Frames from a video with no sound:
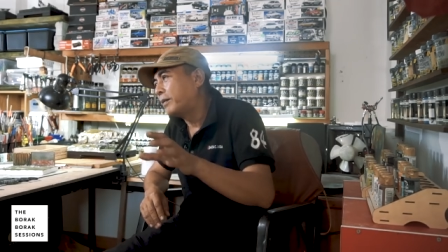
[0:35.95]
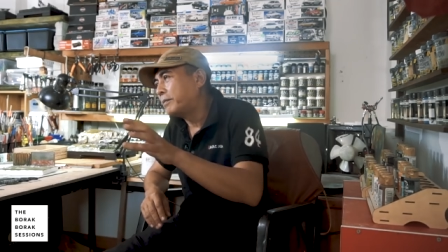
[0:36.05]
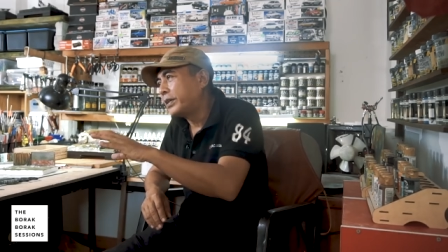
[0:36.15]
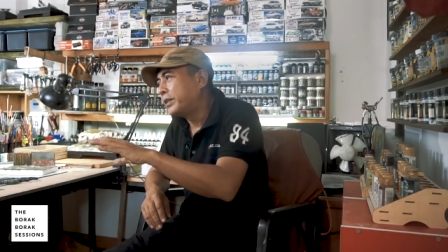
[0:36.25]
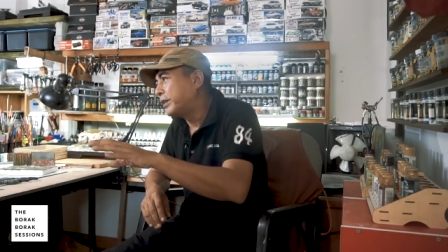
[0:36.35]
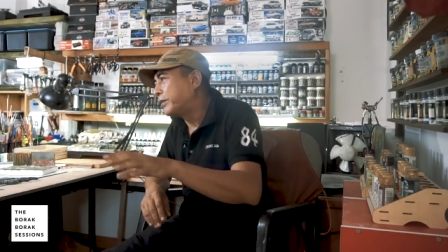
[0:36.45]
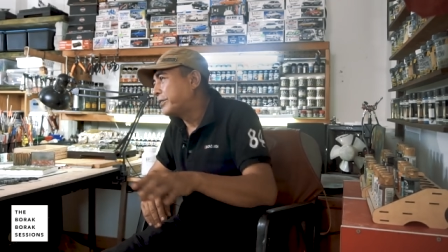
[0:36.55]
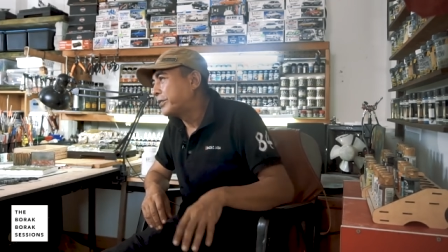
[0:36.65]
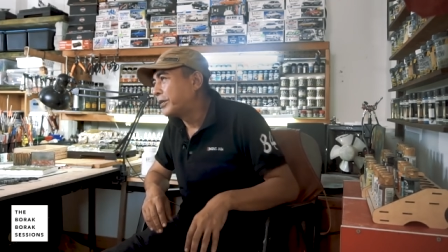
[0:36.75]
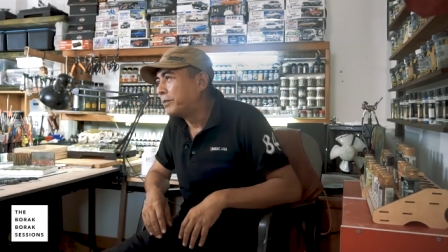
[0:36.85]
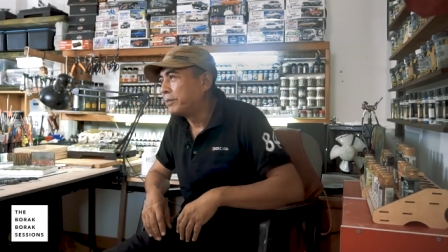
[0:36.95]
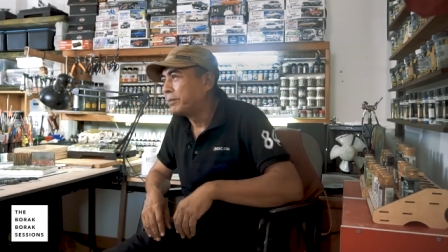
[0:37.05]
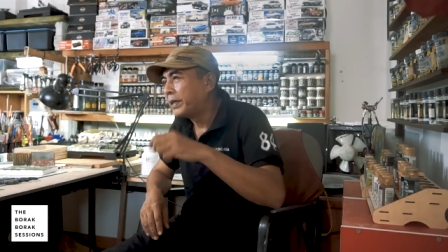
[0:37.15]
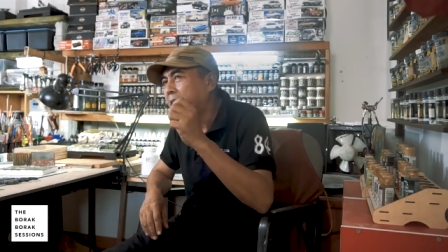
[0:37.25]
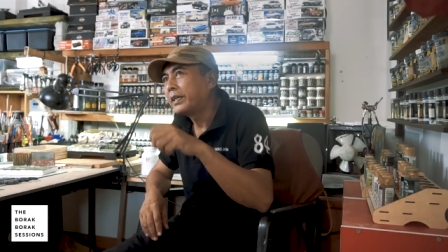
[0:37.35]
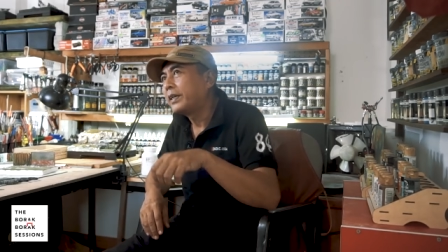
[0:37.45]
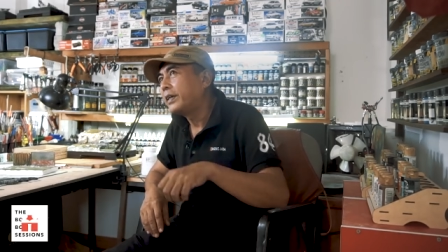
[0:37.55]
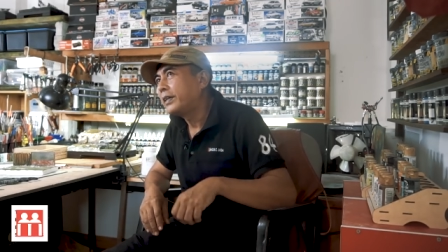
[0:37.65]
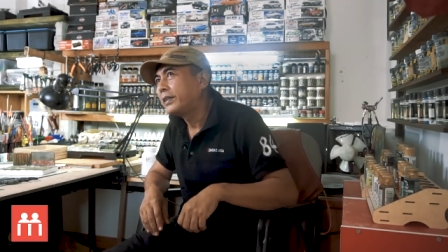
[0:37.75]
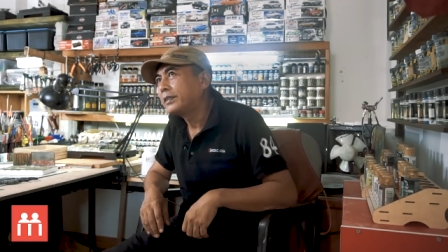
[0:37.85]
ranging from
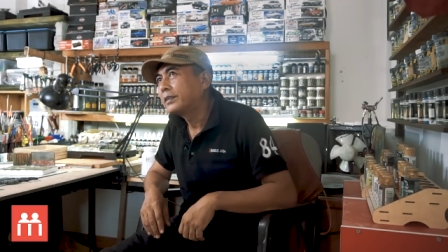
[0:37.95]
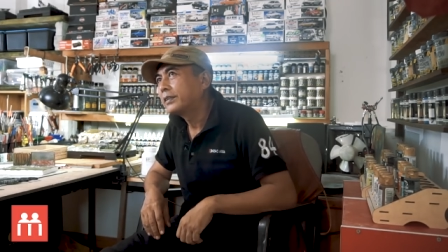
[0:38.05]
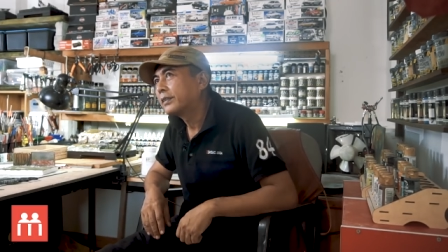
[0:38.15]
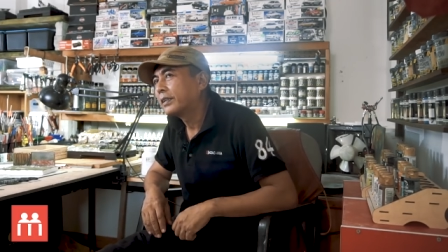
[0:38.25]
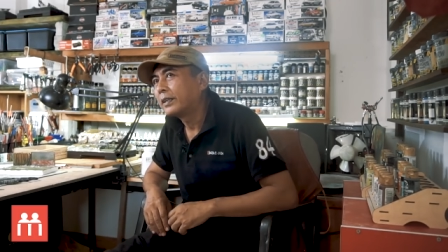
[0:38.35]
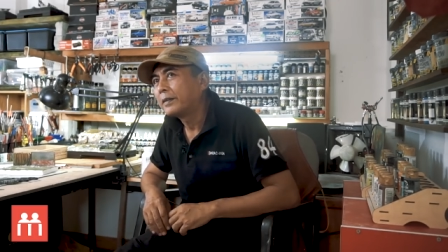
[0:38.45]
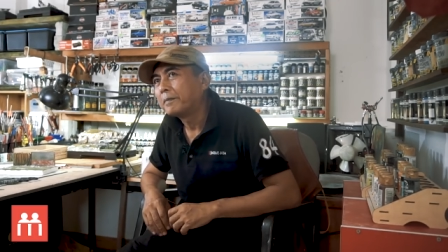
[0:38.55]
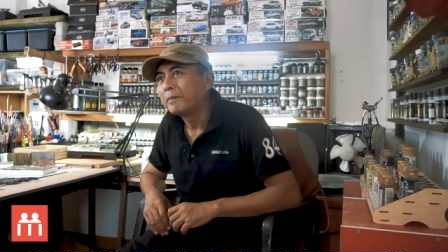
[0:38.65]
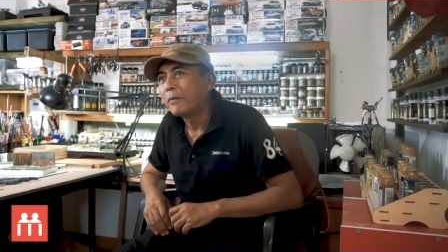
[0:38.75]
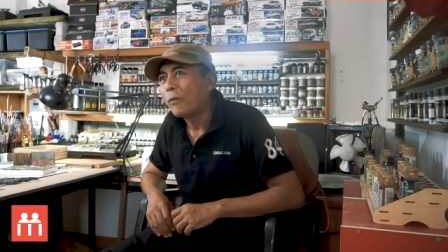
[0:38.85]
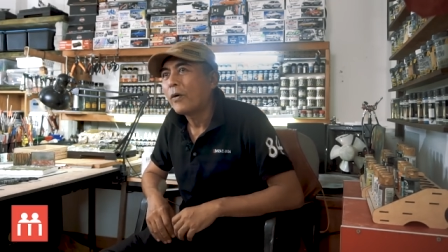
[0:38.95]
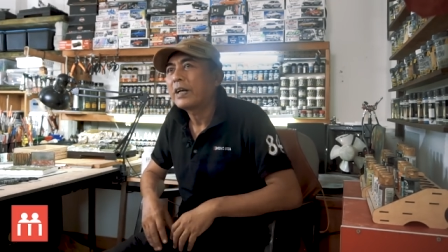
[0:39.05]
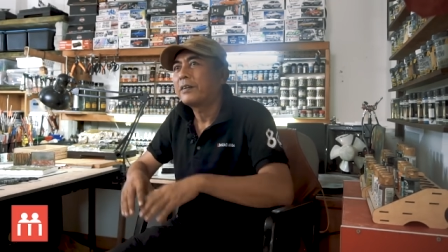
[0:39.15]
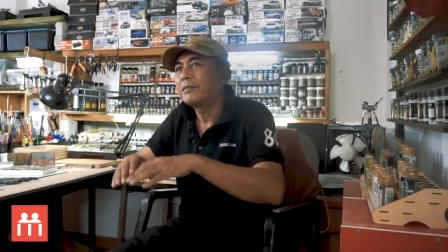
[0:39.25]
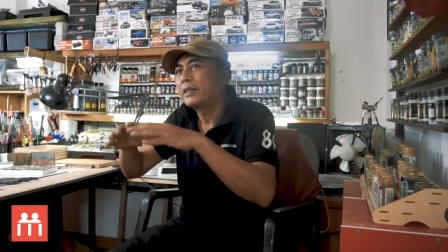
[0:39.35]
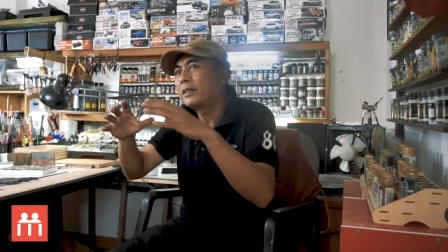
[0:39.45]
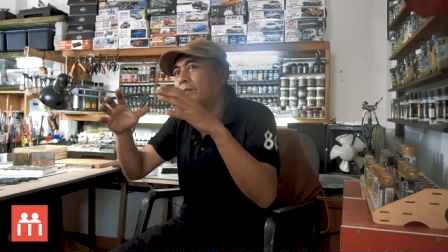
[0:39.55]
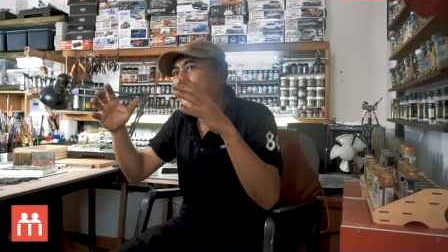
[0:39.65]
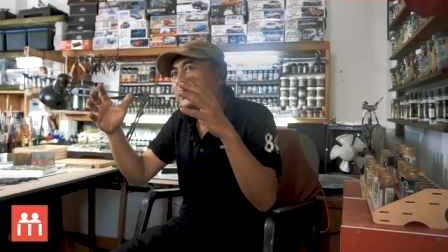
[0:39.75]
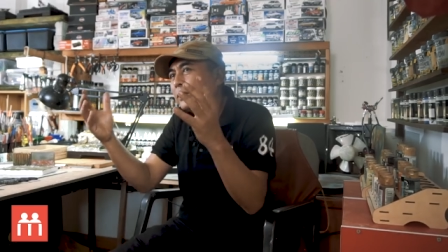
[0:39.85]
paintings, whatever
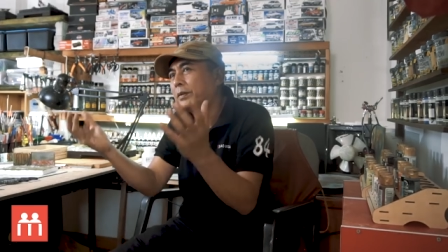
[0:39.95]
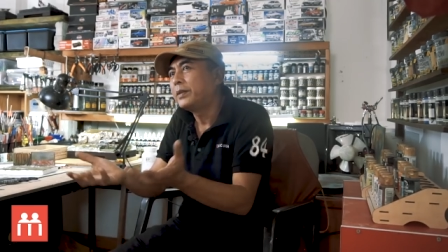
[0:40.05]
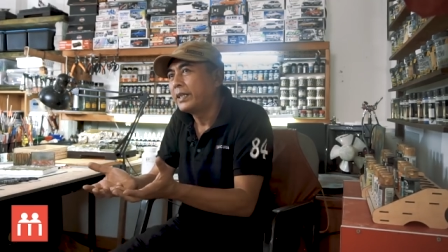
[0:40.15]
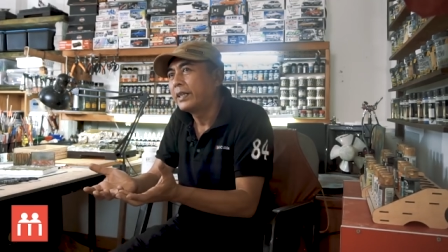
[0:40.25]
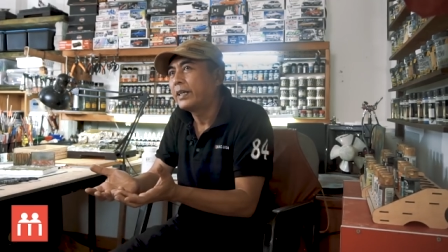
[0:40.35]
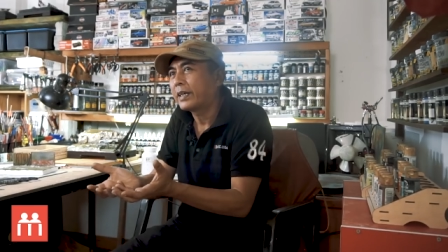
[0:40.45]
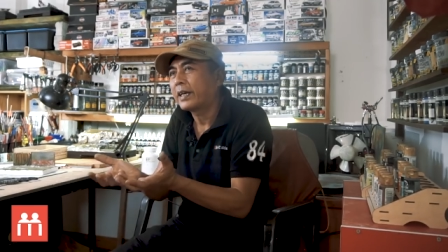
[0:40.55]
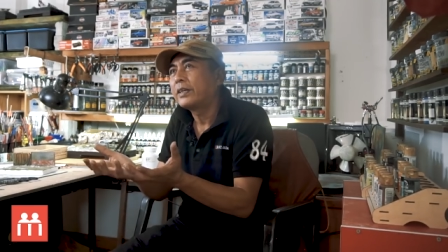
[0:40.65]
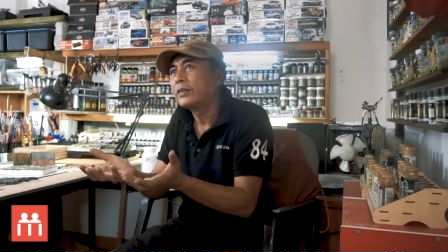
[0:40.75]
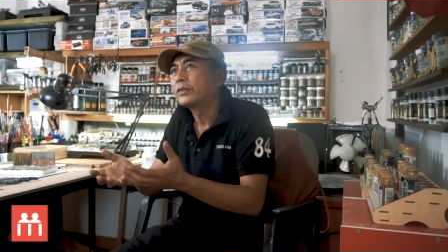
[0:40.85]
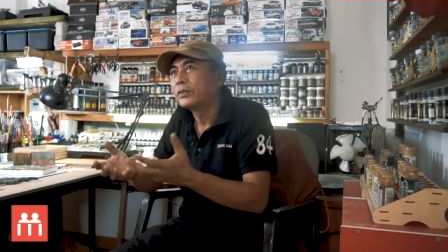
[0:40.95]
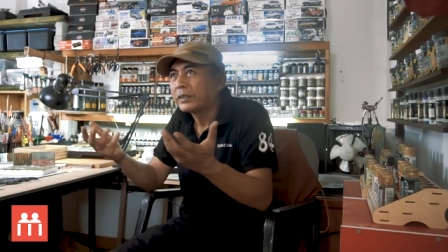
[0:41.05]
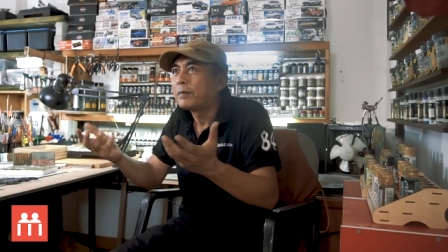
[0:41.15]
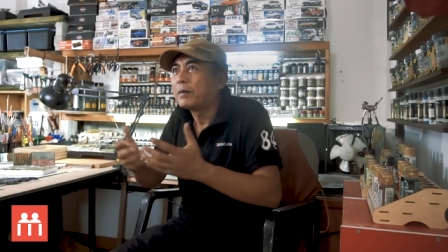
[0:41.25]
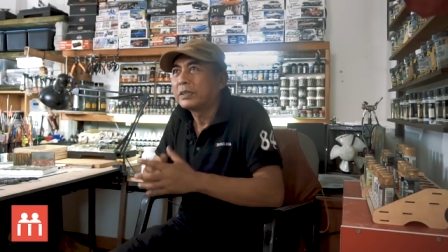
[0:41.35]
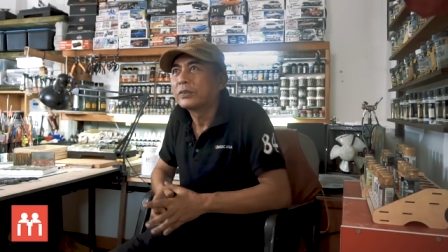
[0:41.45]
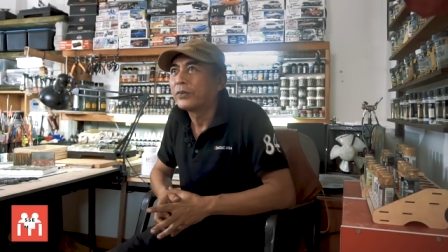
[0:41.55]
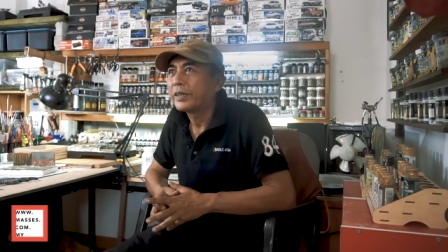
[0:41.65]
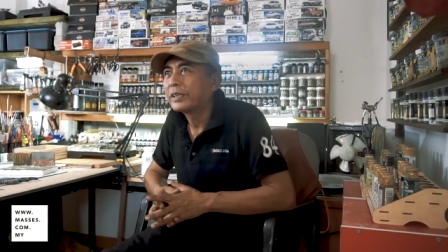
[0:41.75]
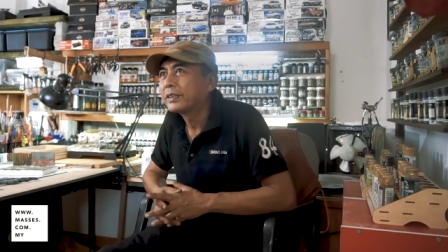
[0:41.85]
visual media that I can use to tell my
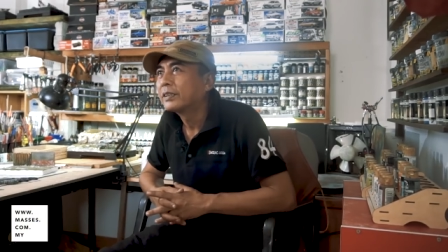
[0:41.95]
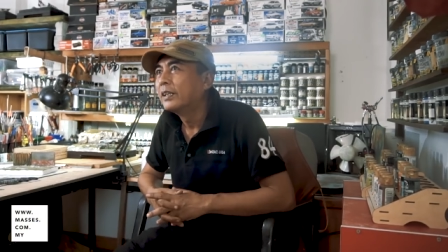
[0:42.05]
stories.